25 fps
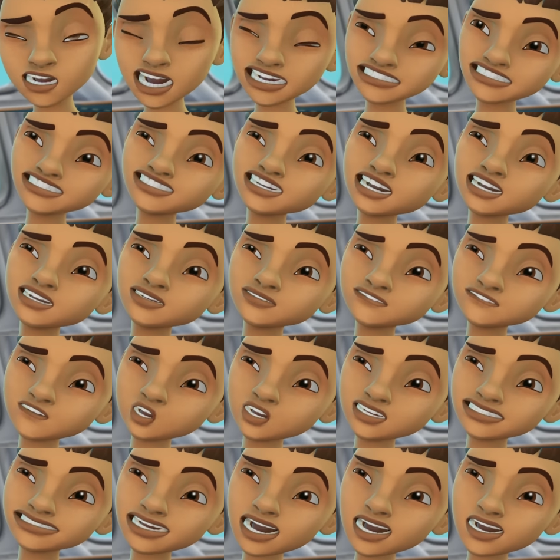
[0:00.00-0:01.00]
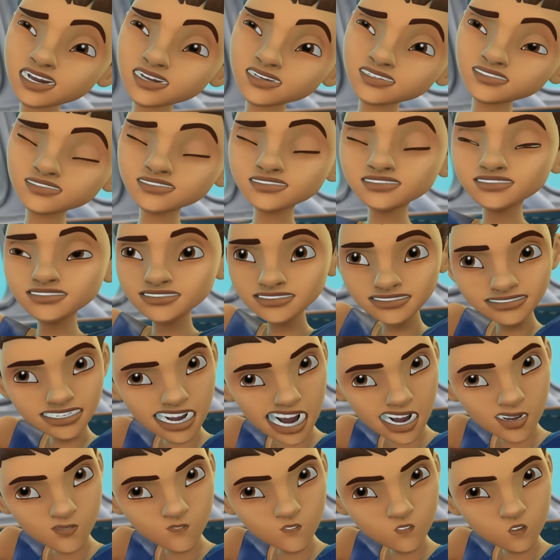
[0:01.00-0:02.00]
I didn't take it, Fontaine.
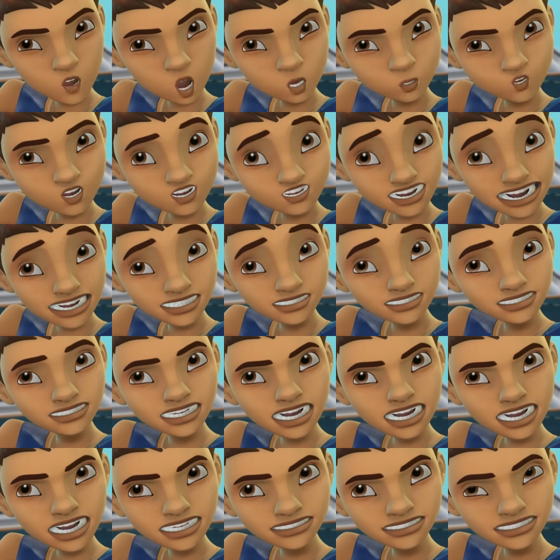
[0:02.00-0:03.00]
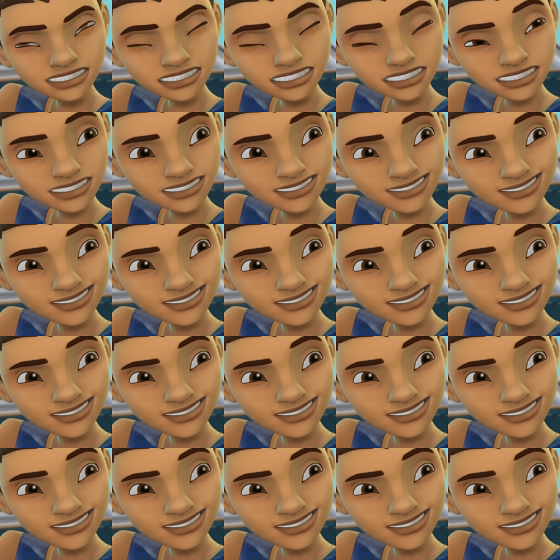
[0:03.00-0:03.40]
I don't even know what it is.